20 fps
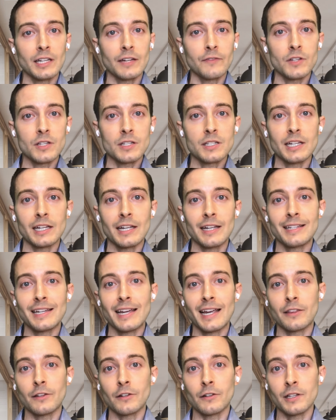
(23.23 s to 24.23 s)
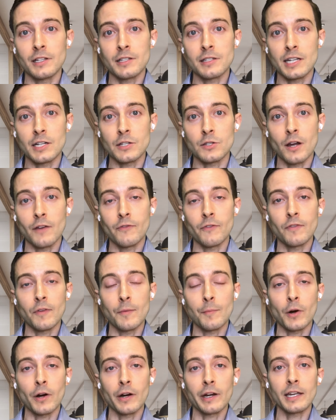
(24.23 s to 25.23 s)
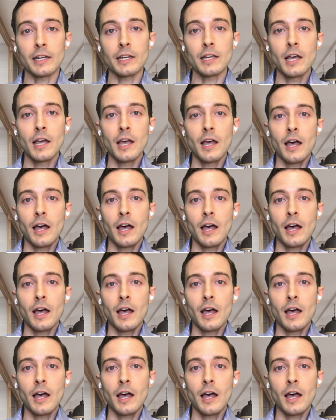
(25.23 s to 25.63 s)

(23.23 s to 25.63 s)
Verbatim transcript: leave the city, take their listings off of the market.